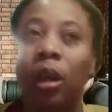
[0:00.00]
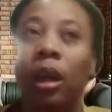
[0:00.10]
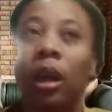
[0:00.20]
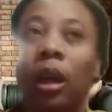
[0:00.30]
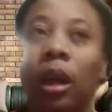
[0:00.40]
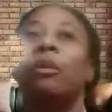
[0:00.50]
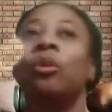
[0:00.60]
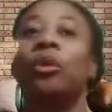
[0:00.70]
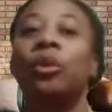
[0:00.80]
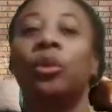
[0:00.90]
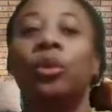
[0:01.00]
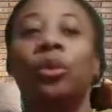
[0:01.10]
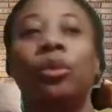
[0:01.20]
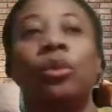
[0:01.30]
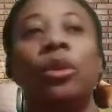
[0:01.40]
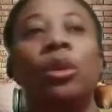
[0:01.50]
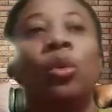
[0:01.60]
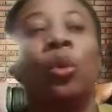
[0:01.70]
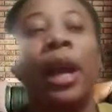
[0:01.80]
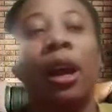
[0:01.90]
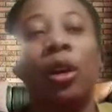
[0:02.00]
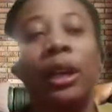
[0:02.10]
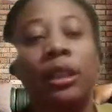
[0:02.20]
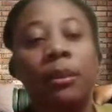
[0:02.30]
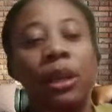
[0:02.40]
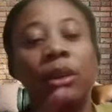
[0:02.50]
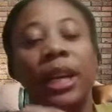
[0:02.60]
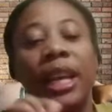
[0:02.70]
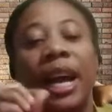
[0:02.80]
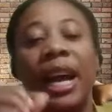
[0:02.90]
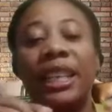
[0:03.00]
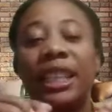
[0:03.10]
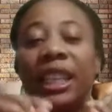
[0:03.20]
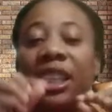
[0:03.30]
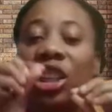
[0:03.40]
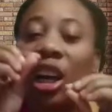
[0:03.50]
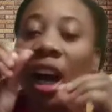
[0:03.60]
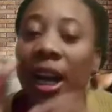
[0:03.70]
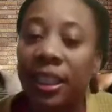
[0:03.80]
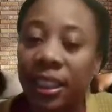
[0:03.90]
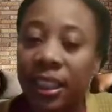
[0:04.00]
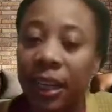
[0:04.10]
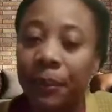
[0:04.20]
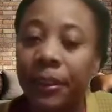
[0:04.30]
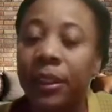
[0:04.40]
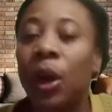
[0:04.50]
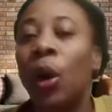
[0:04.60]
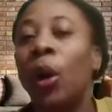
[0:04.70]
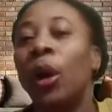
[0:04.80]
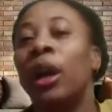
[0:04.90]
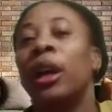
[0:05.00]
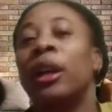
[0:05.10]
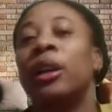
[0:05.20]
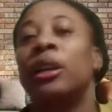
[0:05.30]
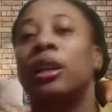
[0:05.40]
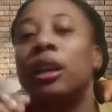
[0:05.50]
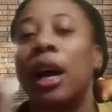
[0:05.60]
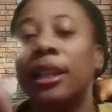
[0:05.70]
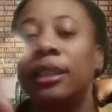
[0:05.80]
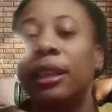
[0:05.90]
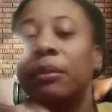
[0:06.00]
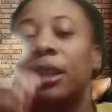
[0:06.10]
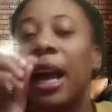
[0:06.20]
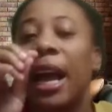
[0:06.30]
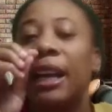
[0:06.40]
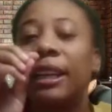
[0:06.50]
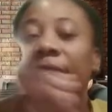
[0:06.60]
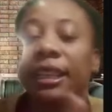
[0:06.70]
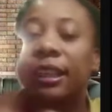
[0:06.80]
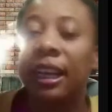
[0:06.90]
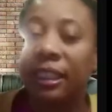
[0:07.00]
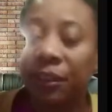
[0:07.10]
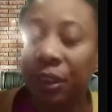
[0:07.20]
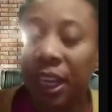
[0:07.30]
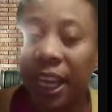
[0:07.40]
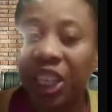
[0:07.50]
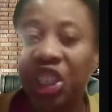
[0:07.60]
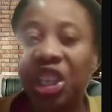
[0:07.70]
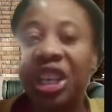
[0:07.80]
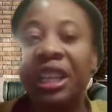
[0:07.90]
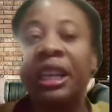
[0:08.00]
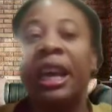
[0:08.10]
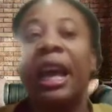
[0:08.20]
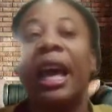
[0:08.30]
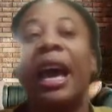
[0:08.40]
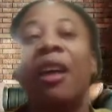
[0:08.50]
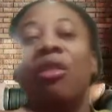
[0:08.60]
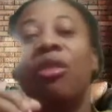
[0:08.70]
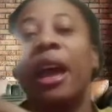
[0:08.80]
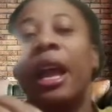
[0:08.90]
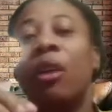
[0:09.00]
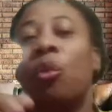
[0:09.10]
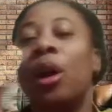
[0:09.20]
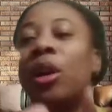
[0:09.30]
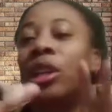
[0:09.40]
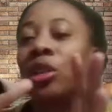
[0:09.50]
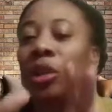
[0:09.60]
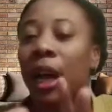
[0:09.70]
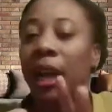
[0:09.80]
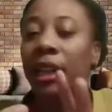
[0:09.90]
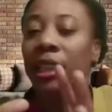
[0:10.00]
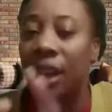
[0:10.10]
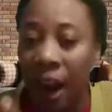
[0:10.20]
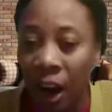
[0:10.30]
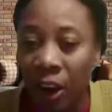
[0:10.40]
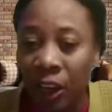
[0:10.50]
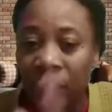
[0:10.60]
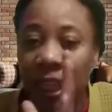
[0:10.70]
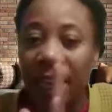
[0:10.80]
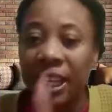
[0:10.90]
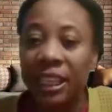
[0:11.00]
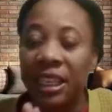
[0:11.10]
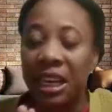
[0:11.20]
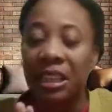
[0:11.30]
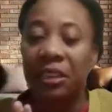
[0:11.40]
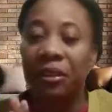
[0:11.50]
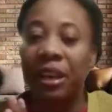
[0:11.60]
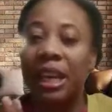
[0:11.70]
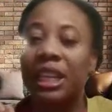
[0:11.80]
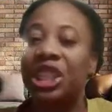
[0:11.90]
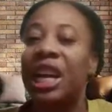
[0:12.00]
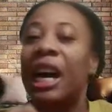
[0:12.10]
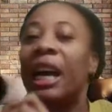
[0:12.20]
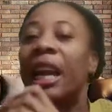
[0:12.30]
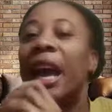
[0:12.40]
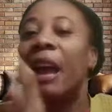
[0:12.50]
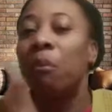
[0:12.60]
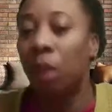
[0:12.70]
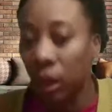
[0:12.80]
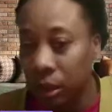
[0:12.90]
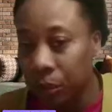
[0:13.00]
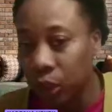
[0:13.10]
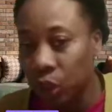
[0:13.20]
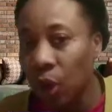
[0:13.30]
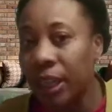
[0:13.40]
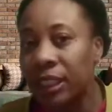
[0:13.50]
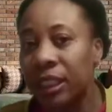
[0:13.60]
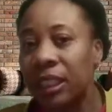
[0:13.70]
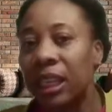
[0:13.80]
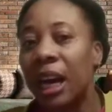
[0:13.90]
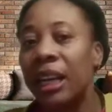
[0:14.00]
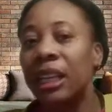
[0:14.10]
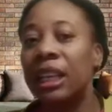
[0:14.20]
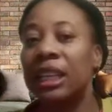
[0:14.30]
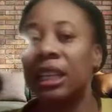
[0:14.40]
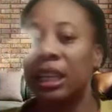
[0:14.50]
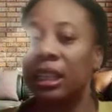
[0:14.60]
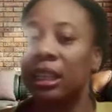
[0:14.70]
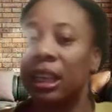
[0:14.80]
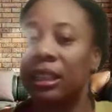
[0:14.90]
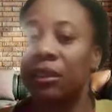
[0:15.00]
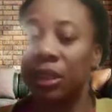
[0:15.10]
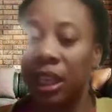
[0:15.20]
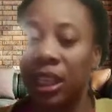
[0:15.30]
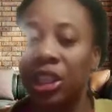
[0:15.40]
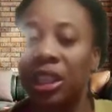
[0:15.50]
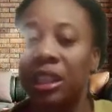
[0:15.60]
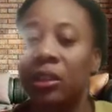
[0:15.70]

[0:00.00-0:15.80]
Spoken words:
Um, we are going to be looking at each concept. So, concepts like data classification, and then we're going to look at scenarios on data classification and multiple choices on data classifications.